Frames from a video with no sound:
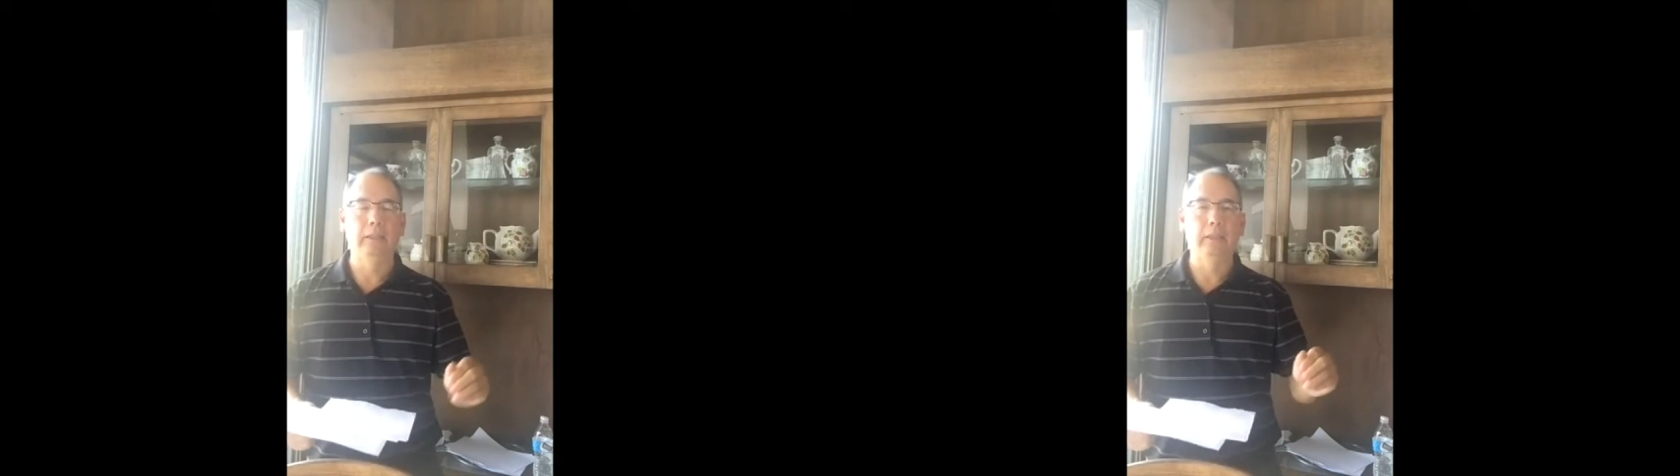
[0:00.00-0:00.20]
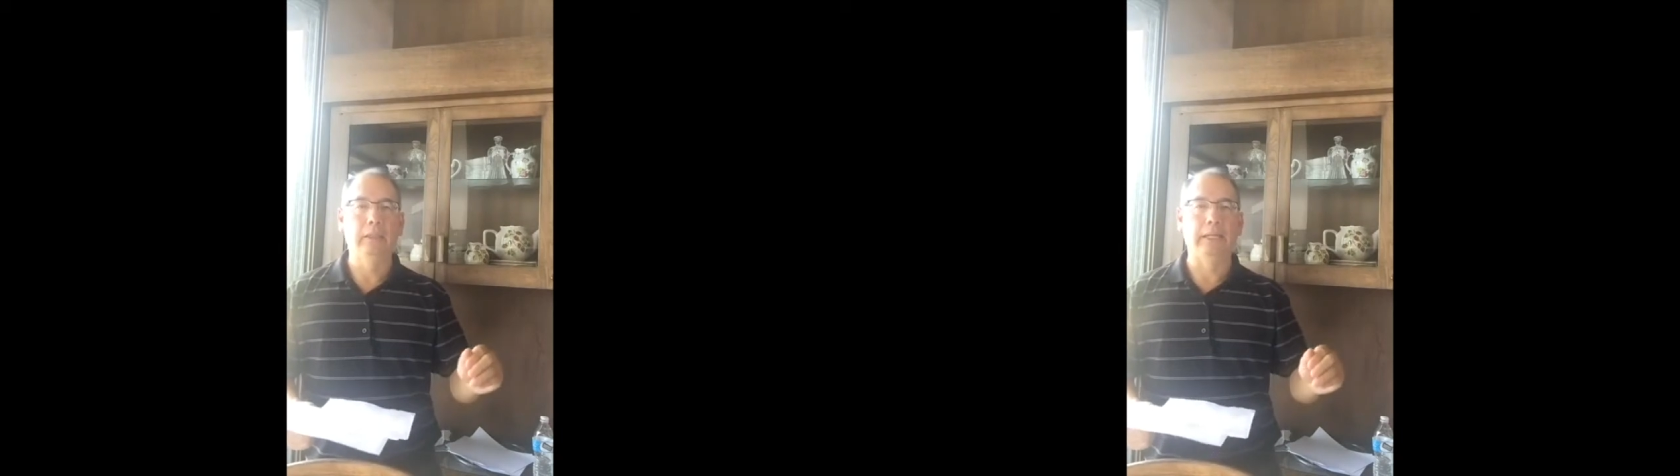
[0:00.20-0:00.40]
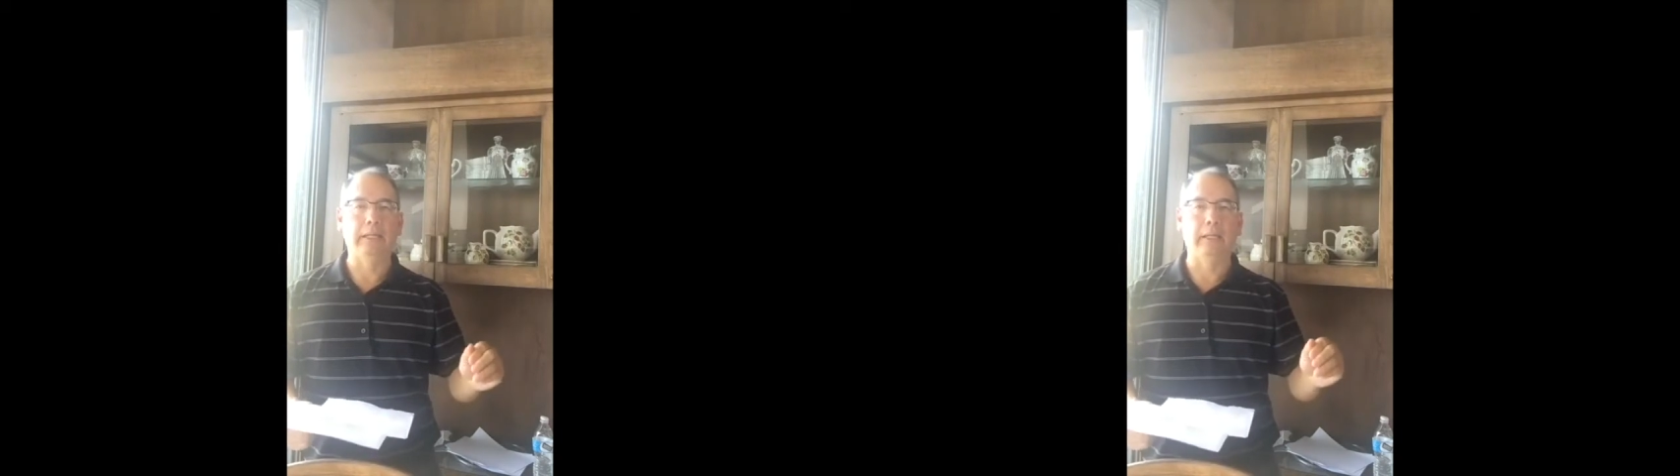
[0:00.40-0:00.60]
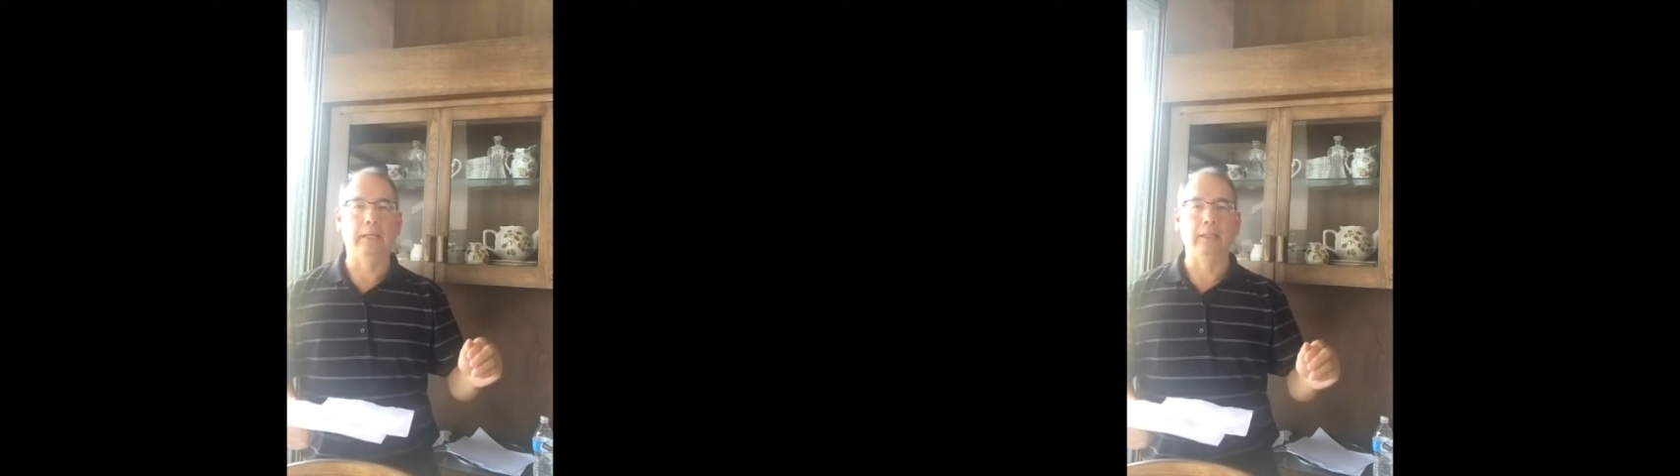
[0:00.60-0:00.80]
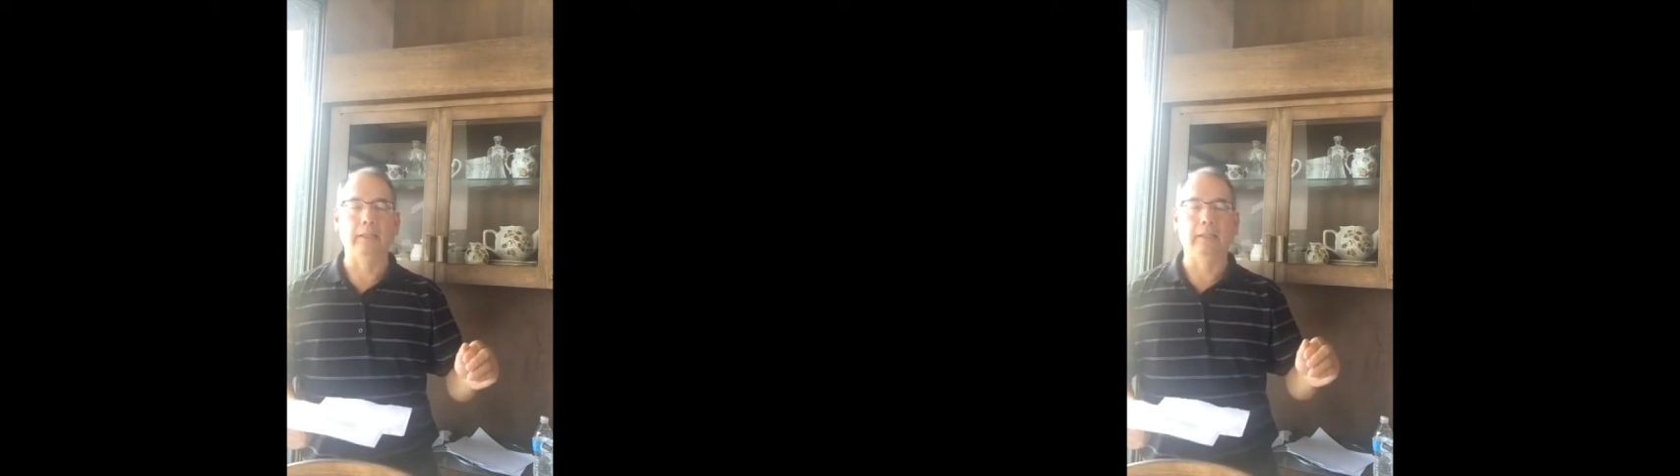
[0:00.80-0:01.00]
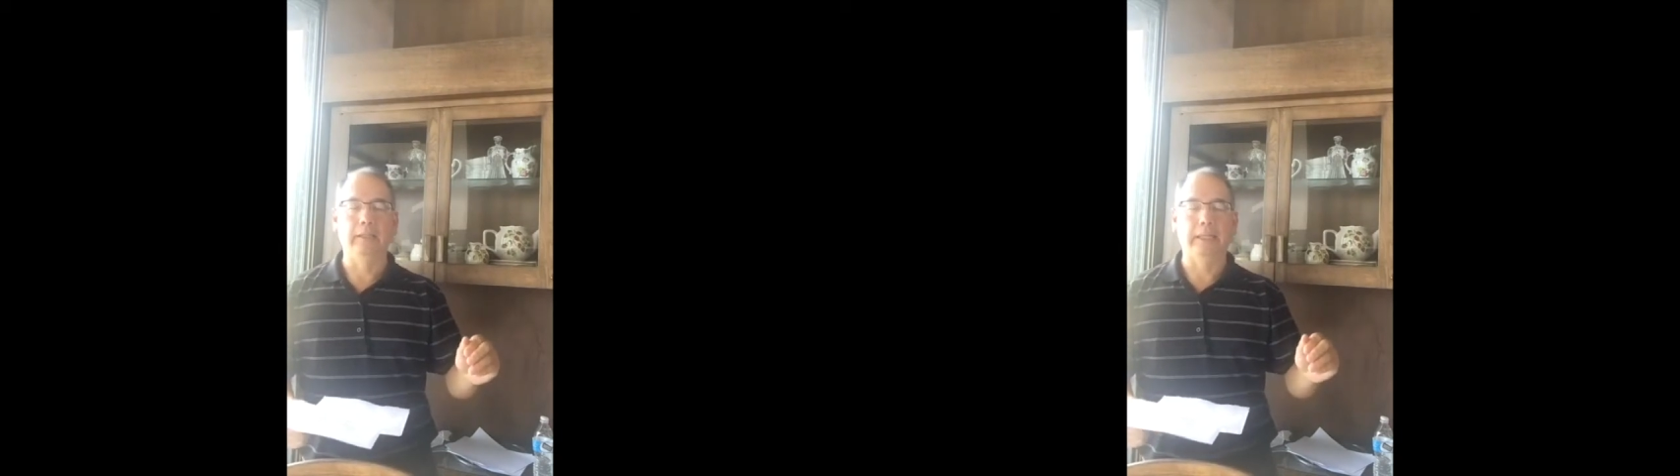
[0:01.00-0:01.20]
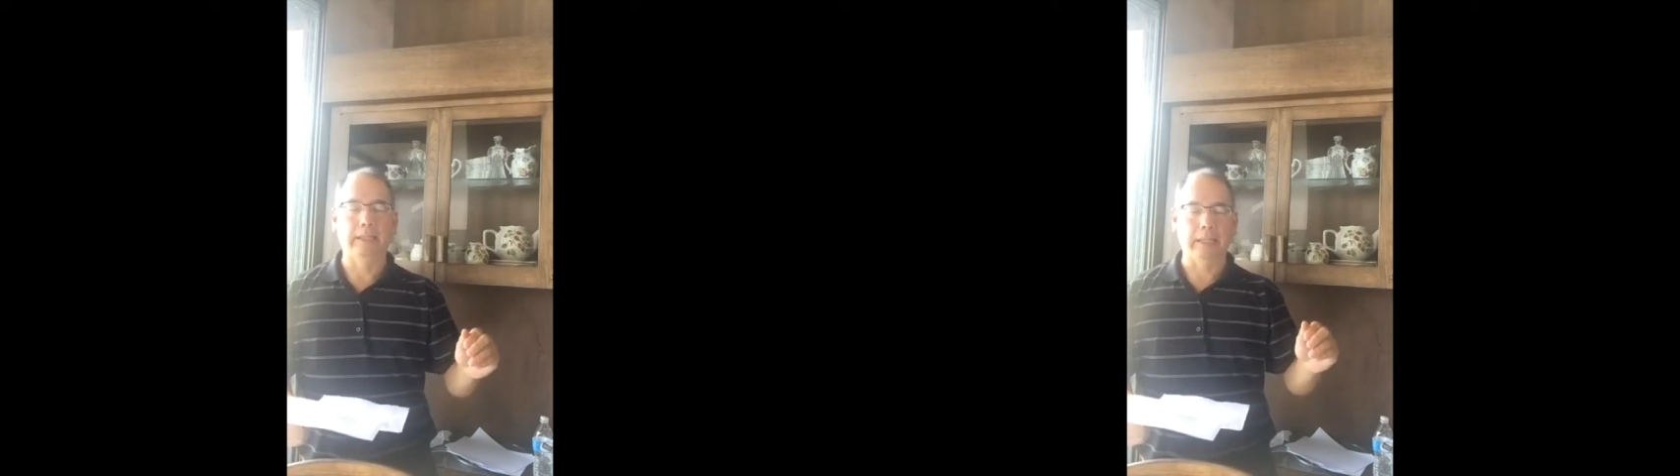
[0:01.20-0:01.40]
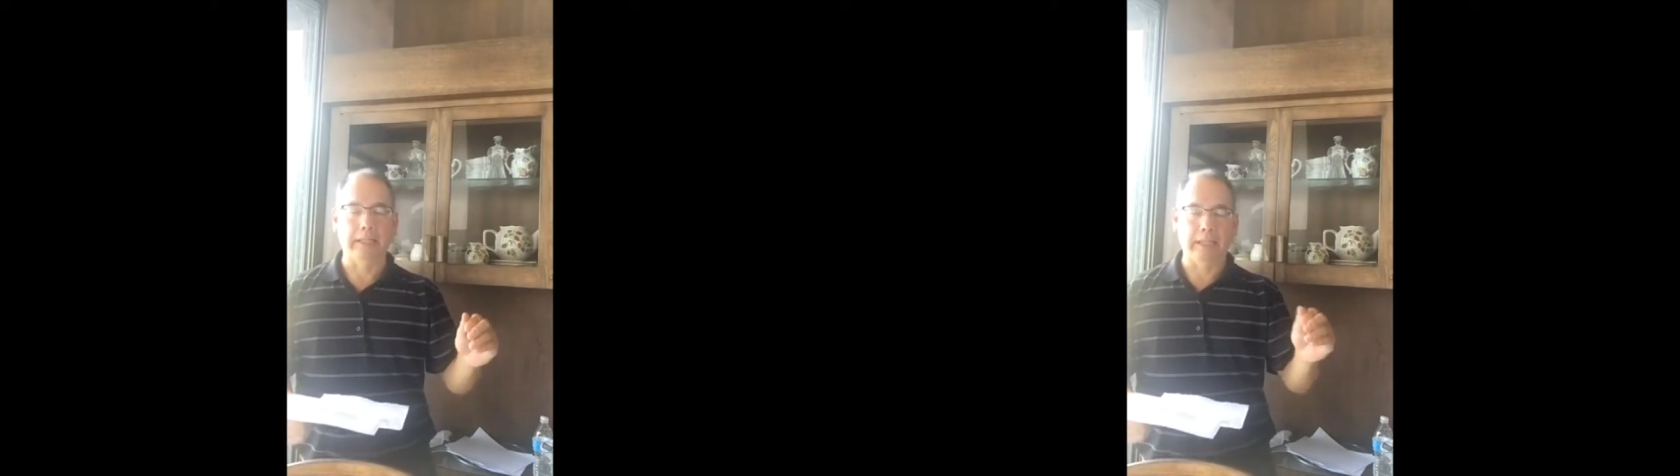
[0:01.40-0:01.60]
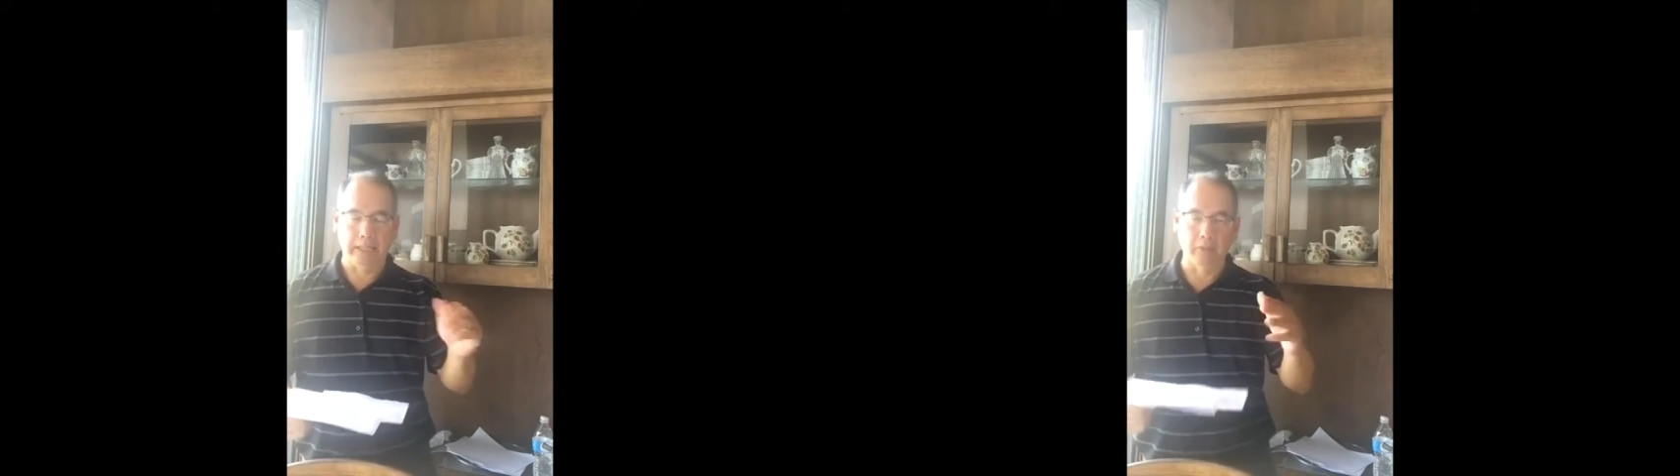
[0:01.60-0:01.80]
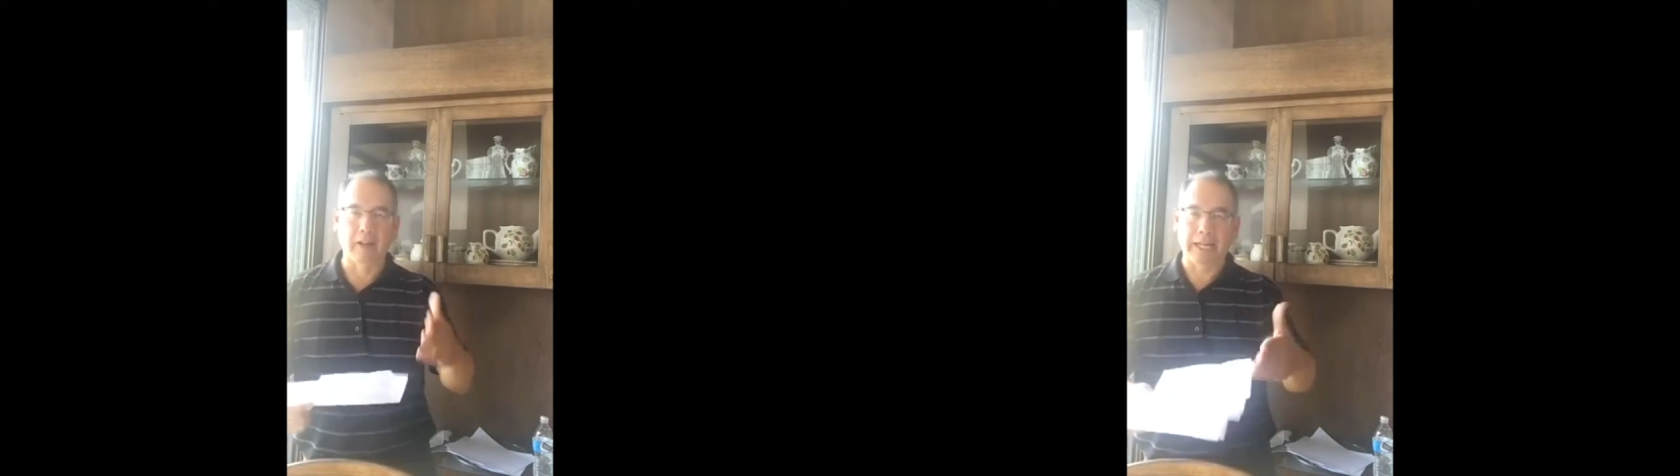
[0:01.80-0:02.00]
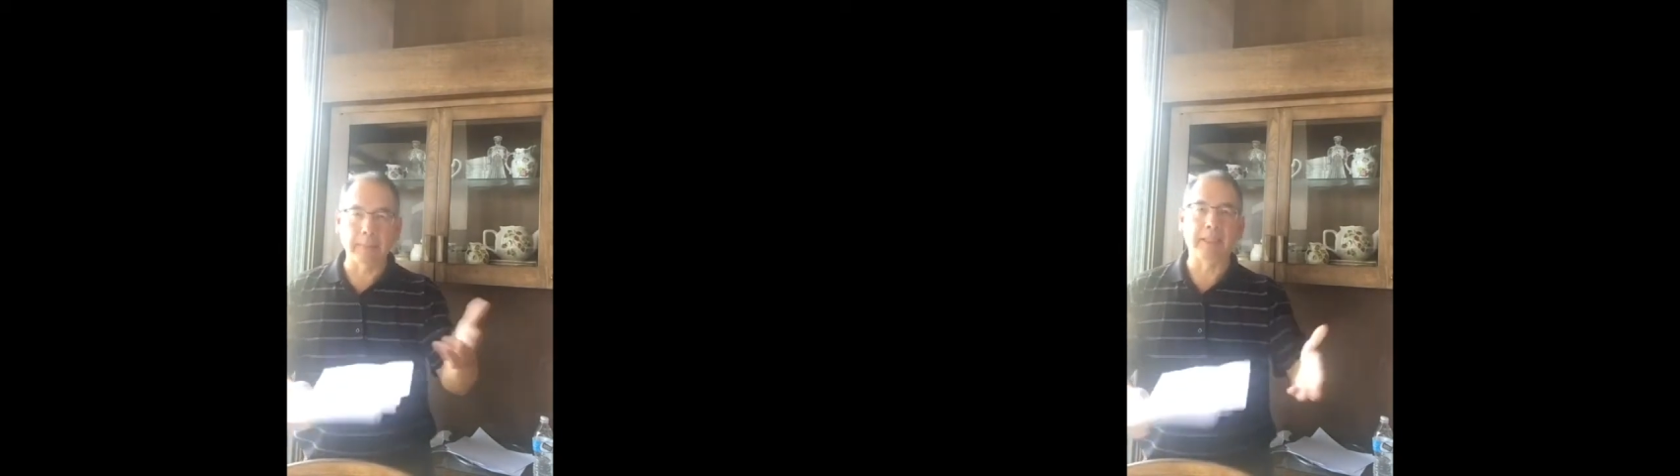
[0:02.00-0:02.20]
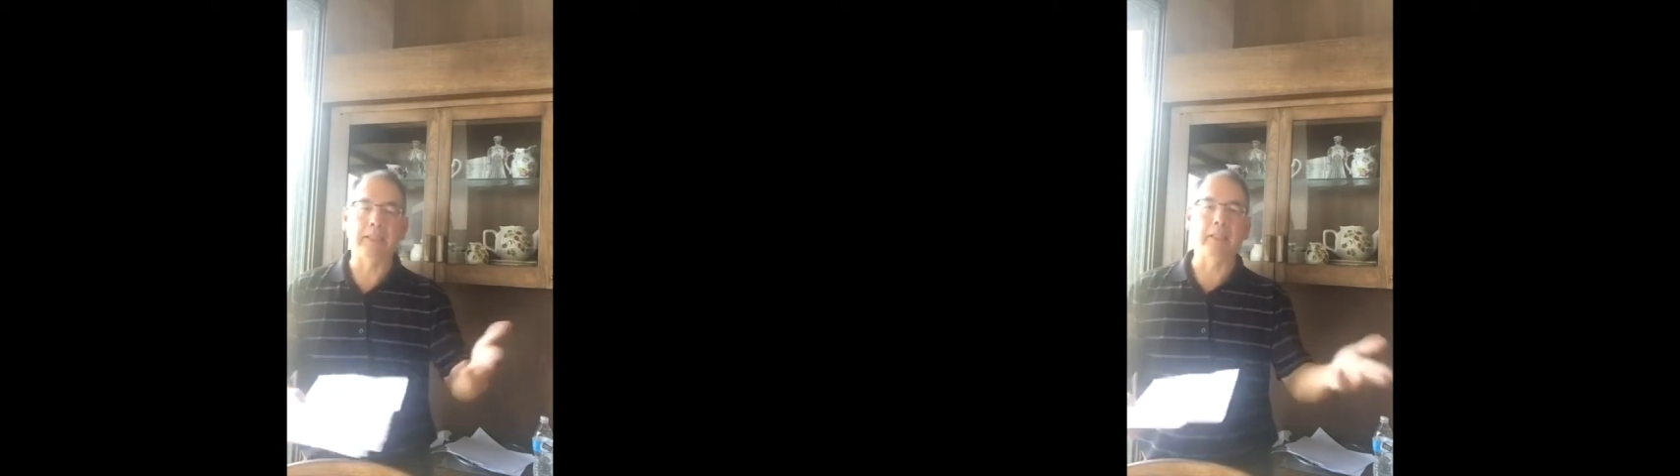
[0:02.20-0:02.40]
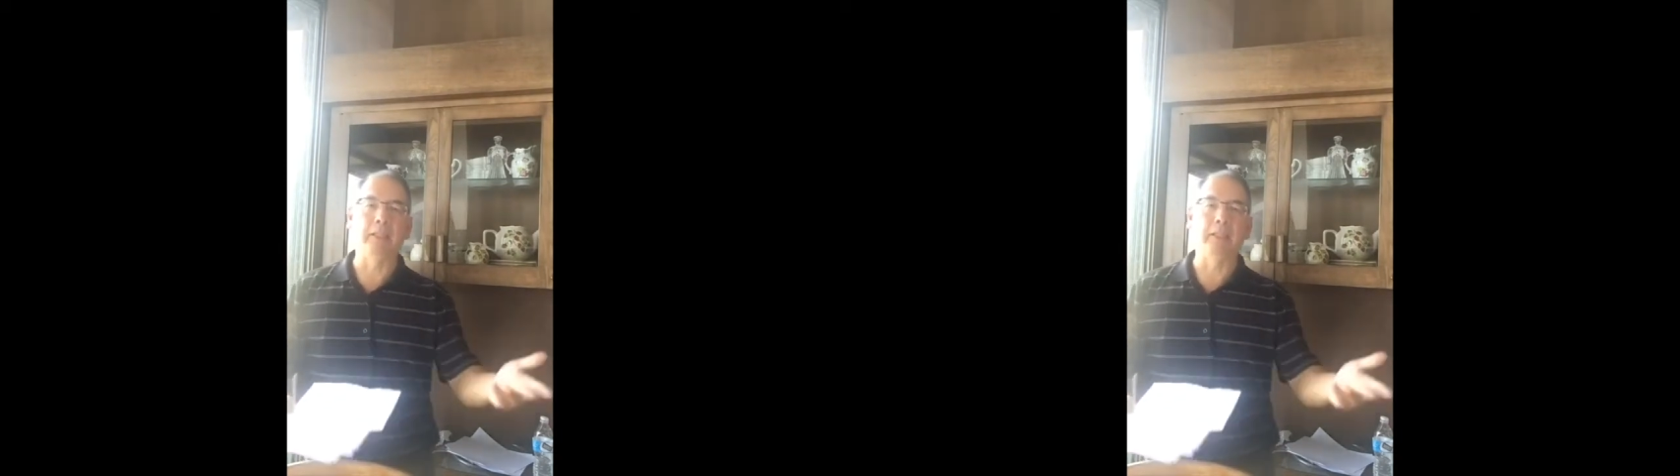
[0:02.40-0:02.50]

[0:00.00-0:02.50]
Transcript: and, uh, and, and of Adam in the,